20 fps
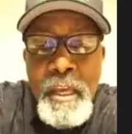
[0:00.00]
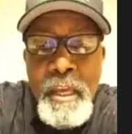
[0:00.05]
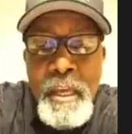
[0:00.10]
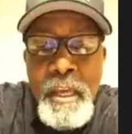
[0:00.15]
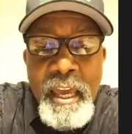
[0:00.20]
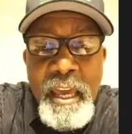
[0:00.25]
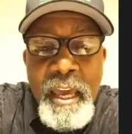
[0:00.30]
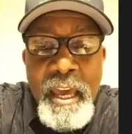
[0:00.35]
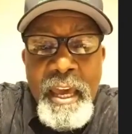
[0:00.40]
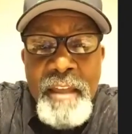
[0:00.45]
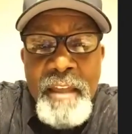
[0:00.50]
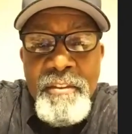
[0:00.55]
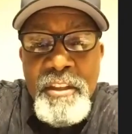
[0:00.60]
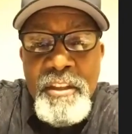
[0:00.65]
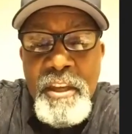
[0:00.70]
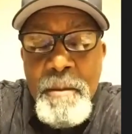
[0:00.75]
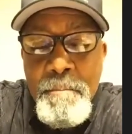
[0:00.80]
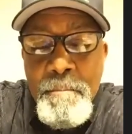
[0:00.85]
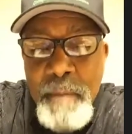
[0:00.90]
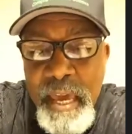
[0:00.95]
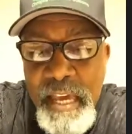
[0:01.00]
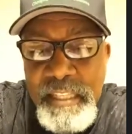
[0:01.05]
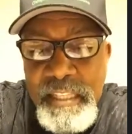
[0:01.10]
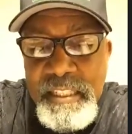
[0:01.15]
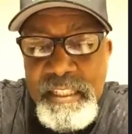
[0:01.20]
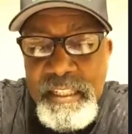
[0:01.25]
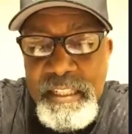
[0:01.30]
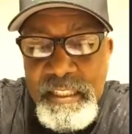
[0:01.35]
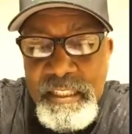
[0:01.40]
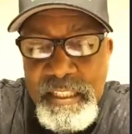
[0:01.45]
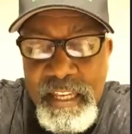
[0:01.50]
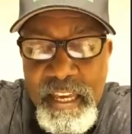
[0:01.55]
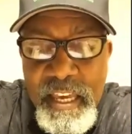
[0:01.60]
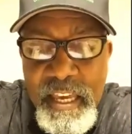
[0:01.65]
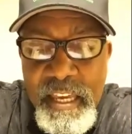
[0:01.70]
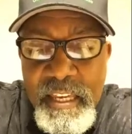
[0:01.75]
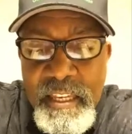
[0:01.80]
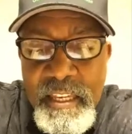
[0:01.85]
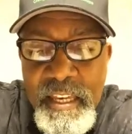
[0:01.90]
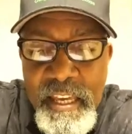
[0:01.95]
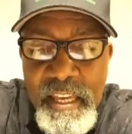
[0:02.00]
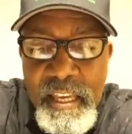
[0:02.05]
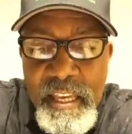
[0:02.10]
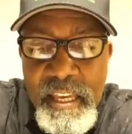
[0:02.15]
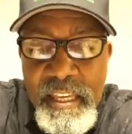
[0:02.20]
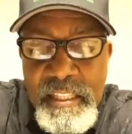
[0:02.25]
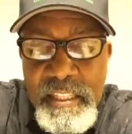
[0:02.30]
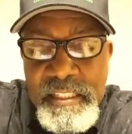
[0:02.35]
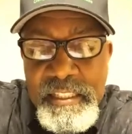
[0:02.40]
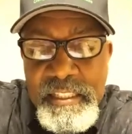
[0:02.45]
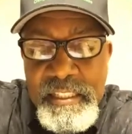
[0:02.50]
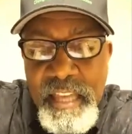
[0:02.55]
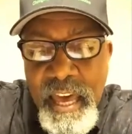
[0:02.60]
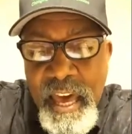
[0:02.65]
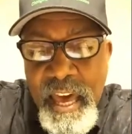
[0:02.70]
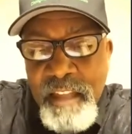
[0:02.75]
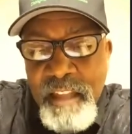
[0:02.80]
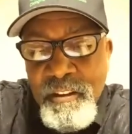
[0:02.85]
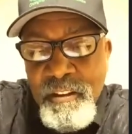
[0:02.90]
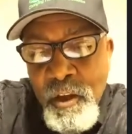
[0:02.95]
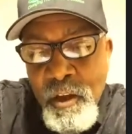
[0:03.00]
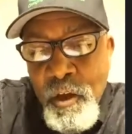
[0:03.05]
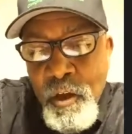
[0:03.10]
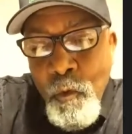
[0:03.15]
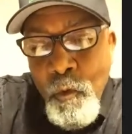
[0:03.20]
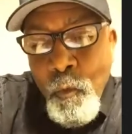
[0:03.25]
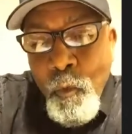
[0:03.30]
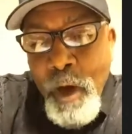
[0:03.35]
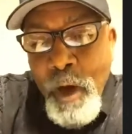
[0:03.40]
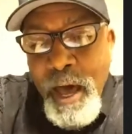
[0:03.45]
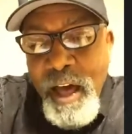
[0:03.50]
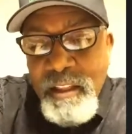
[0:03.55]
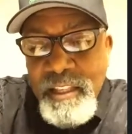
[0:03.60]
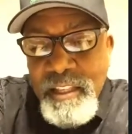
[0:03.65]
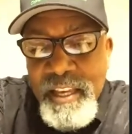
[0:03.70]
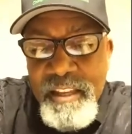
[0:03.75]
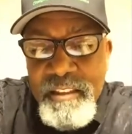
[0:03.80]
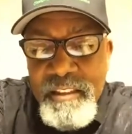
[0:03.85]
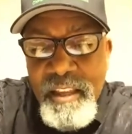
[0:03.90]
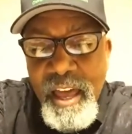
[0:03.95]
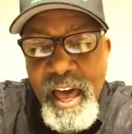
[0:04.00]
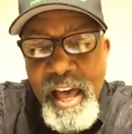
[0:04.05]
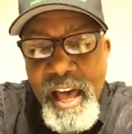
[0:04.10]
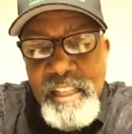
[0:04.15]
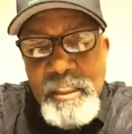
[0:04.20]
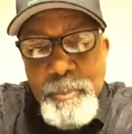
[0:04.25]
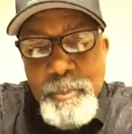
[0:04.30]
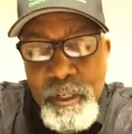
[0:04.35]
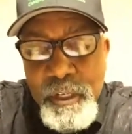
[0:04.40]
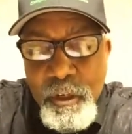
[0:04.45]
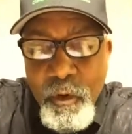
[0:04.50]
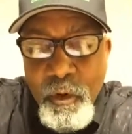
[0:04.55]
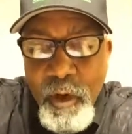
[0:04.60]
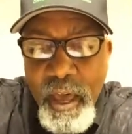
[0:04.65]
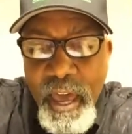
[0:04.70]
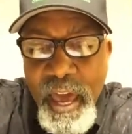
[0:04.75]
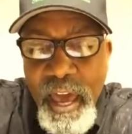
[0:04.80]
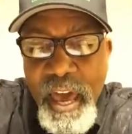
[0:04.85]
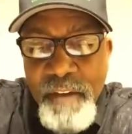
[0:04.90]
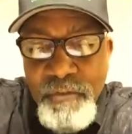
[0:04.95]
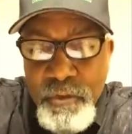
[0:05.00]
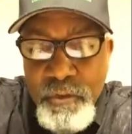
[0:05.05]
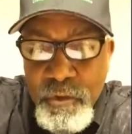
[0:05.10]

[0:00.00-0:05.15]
And the amazing thing is that while in the hospital, after